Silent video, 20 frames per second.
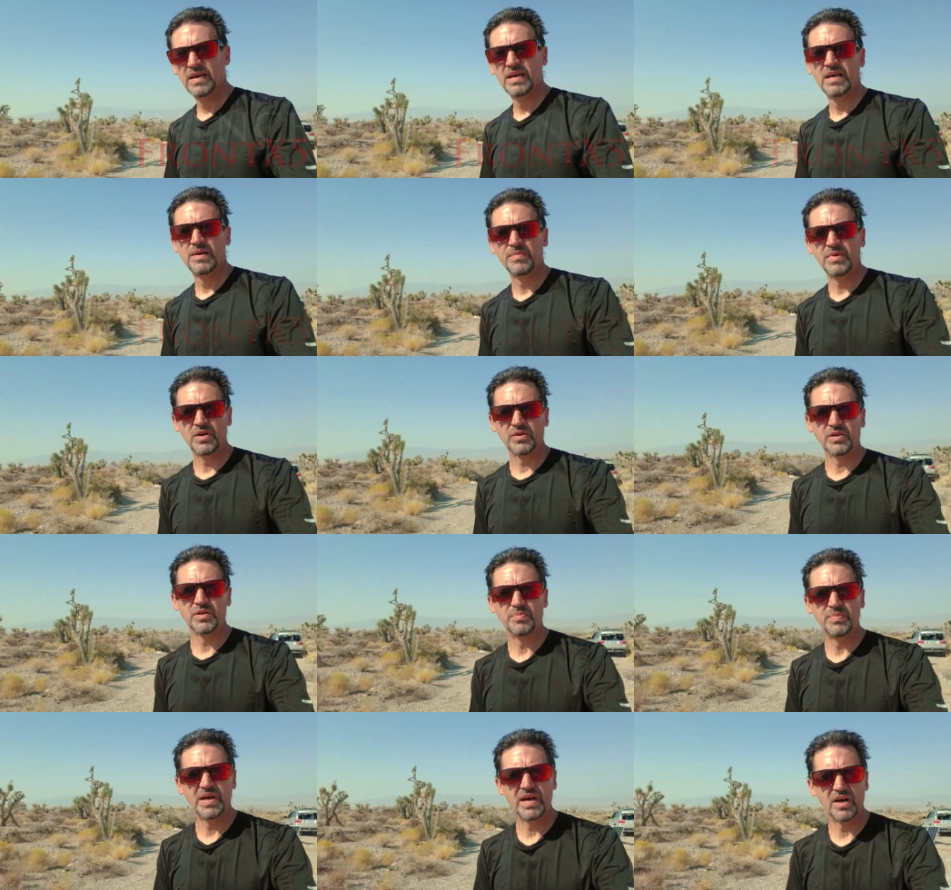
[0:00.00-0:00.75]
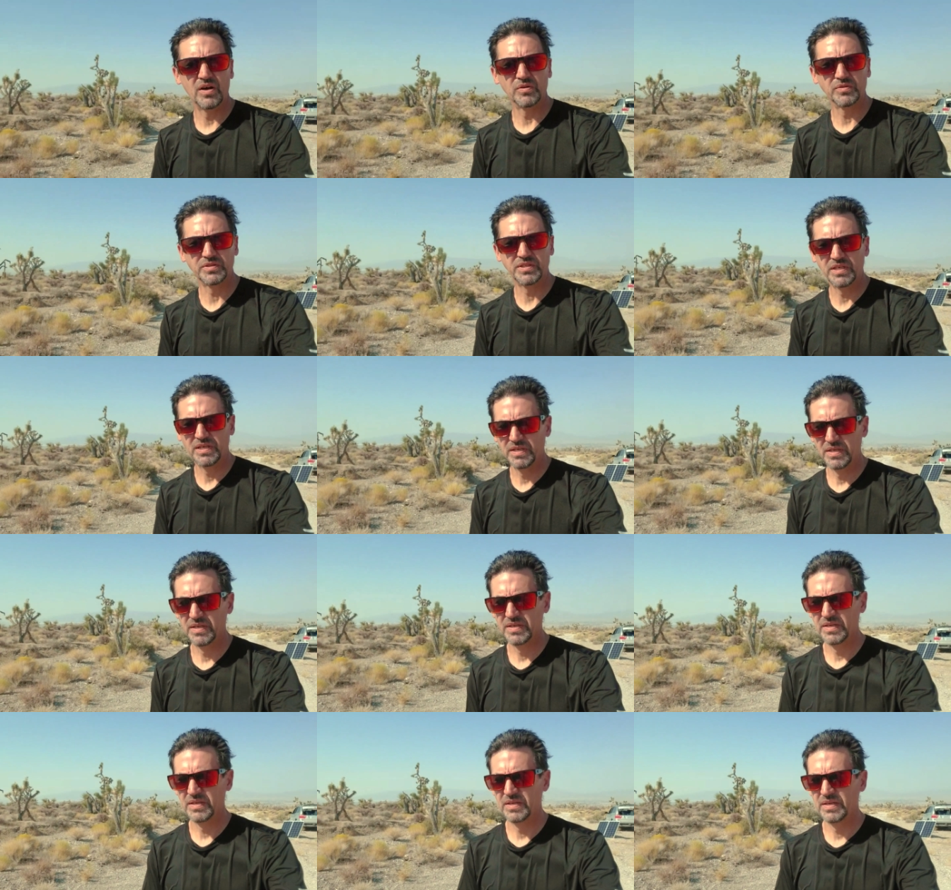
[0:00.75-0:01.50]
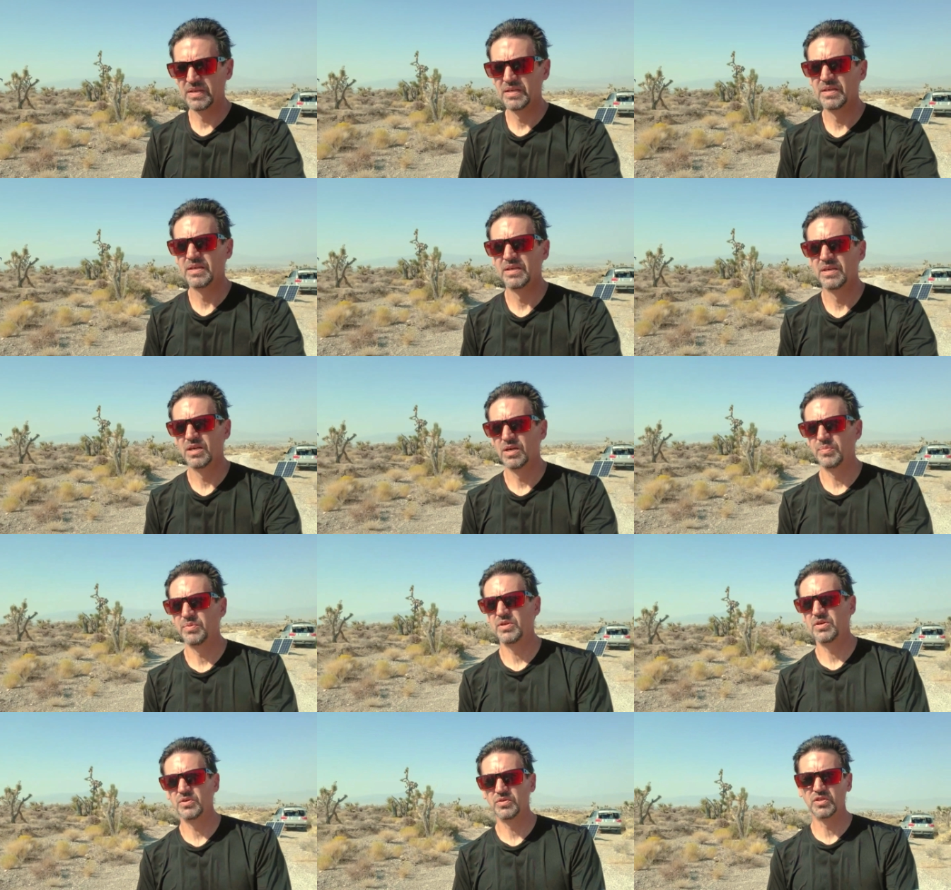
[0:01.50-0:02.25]
Out and about
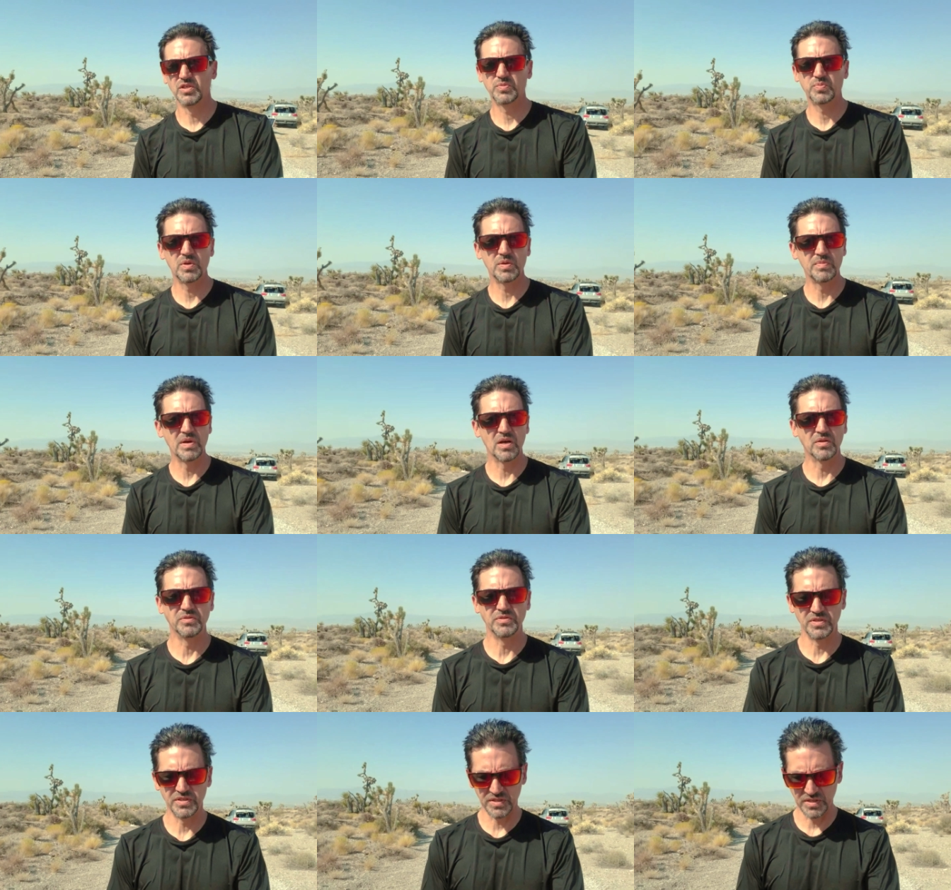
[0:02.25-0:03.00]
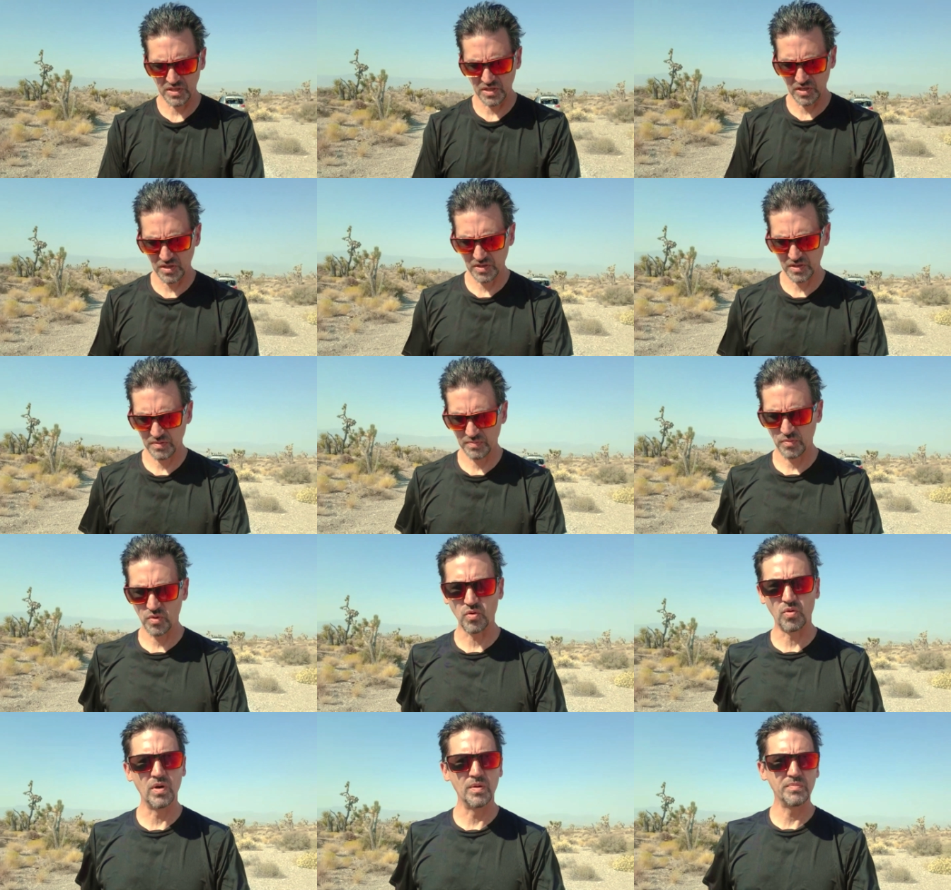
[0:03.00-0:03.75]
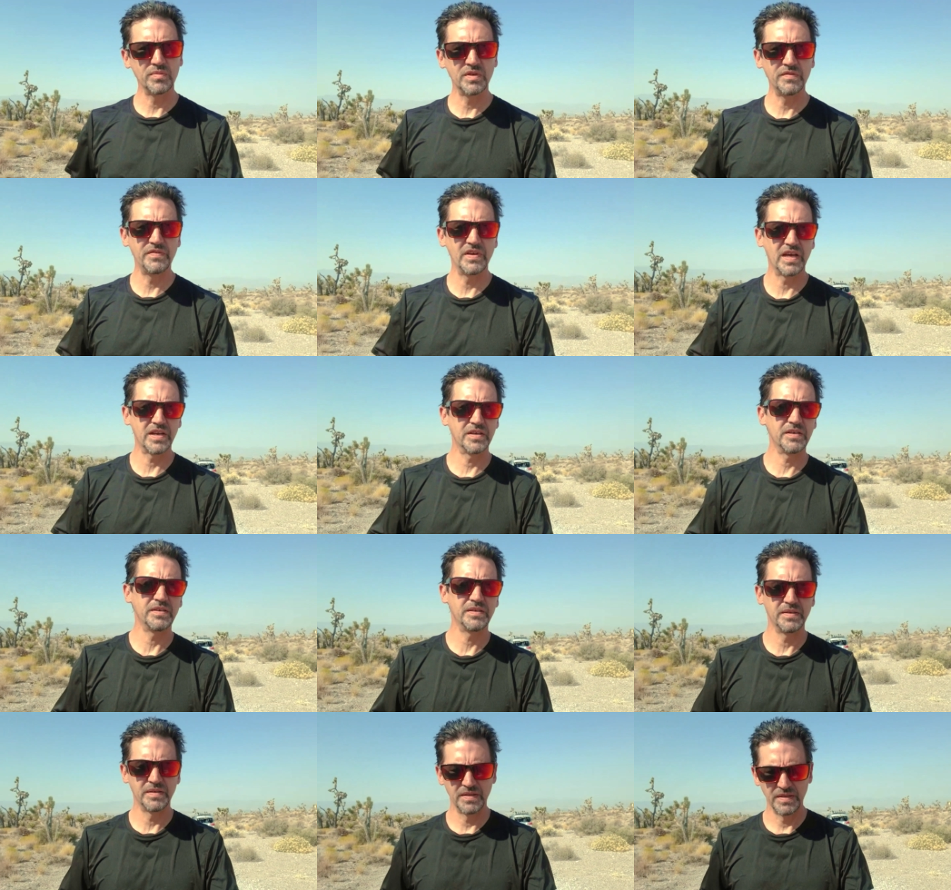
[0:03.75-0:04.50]
here in the Spring Mountains near Pahrump,
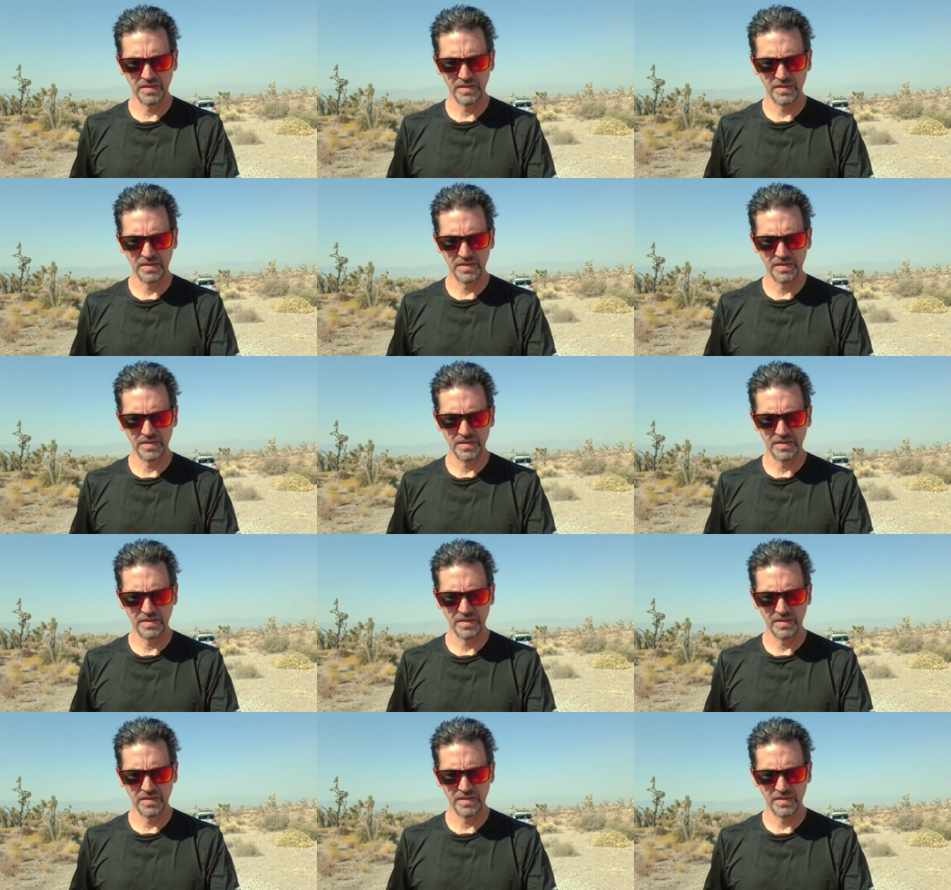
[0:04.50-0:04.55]
Nevada.